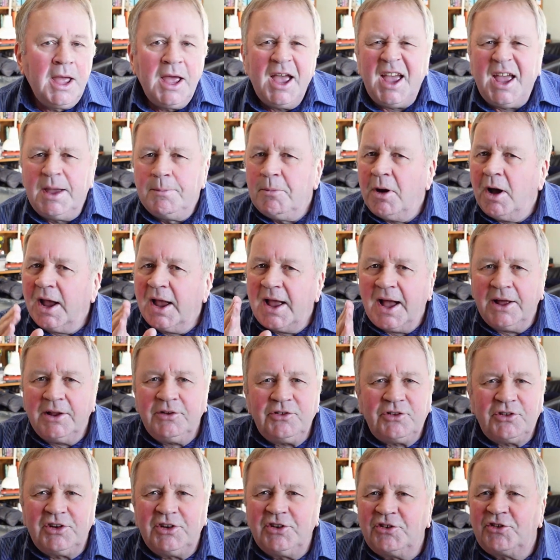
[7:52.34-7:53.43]
And my
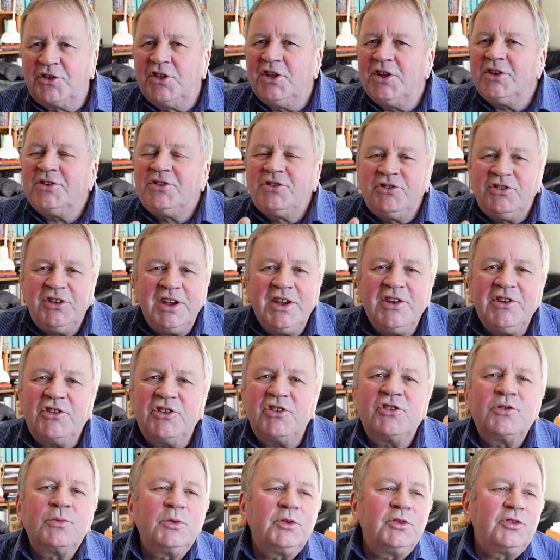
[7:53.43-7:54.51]
hunch is that
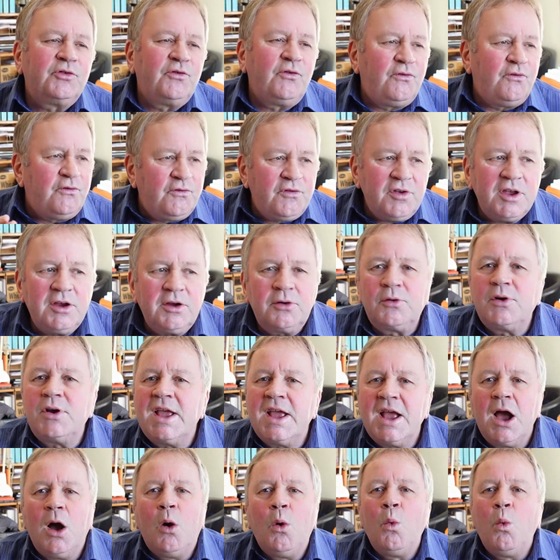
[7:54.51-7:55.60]
Jesus was
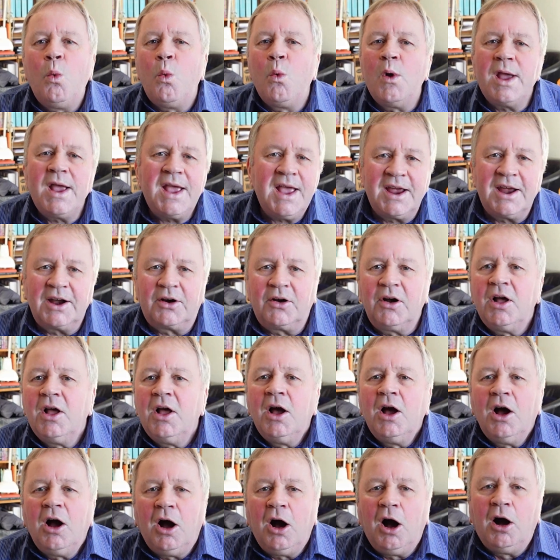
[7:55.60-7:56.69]
very aware
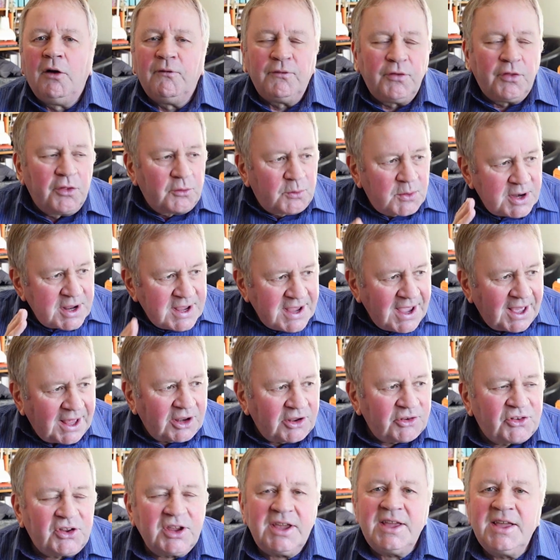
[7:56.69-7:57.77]
of the
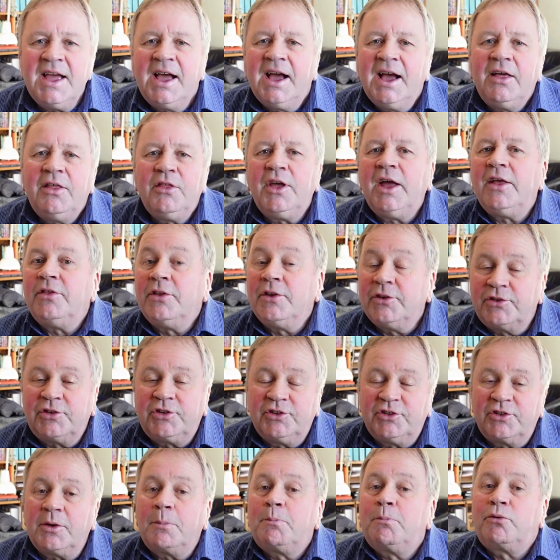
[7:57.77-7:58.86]
reality that this
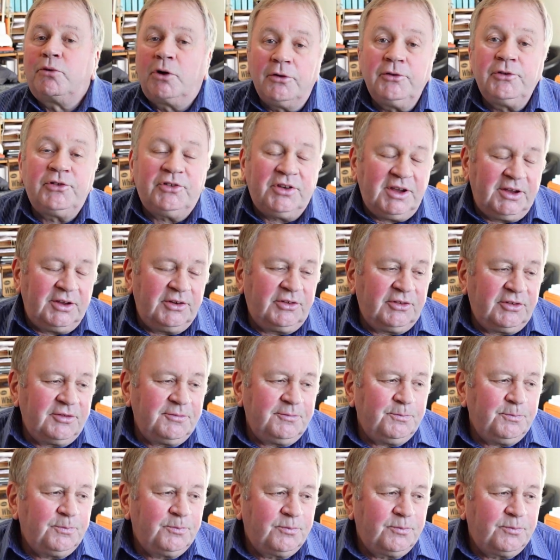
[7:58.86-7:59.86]
is a process